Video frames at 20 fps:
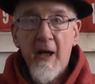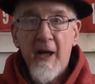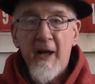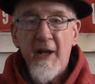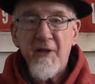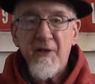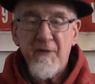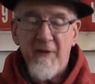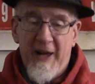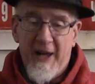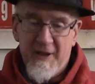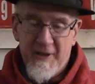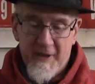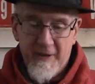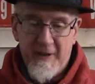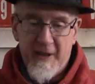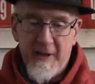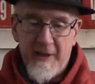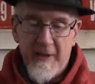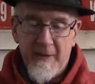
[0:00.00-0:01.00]
It's
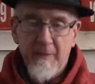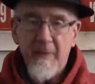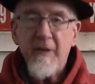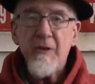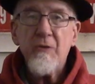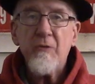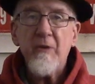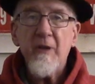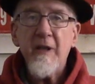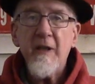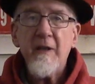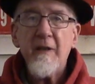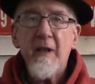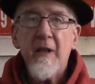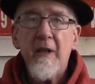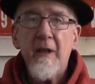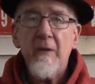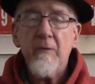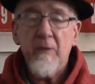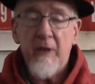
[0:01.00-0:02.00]
vacillating between
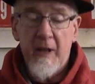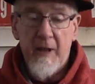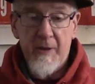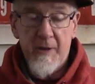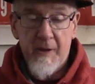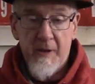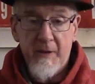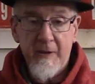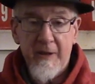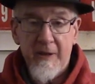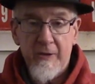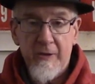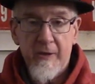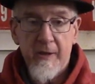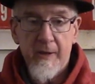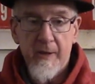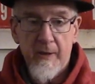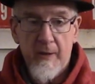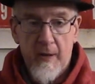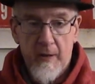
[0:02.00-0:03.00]
uh, rain, sleet, and
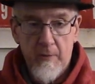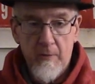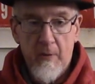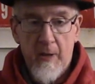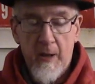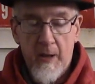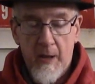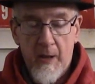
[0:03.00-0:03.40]
snow.